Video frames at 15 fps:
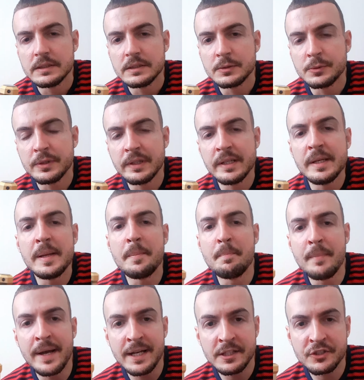Really
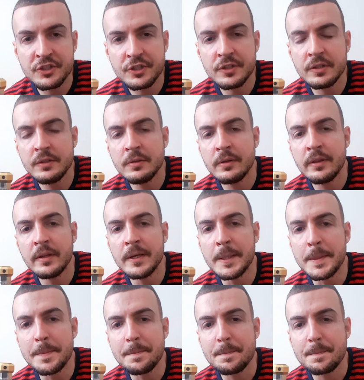matched to
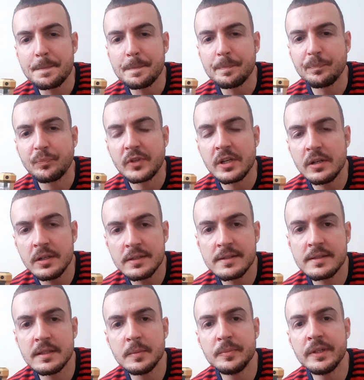the
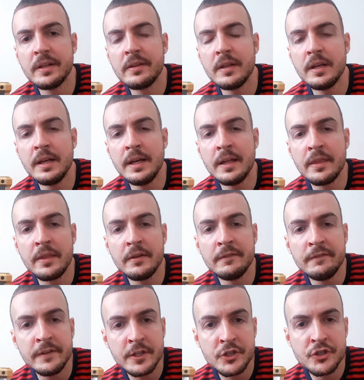concept and the
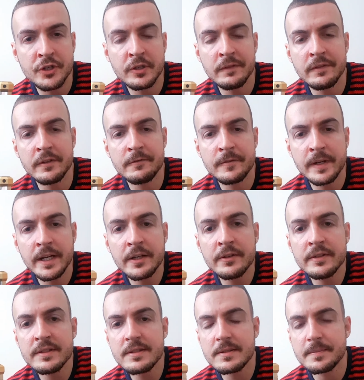vision of the
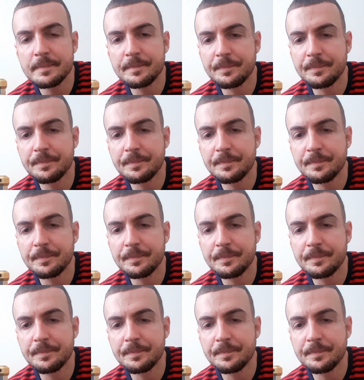fragrance.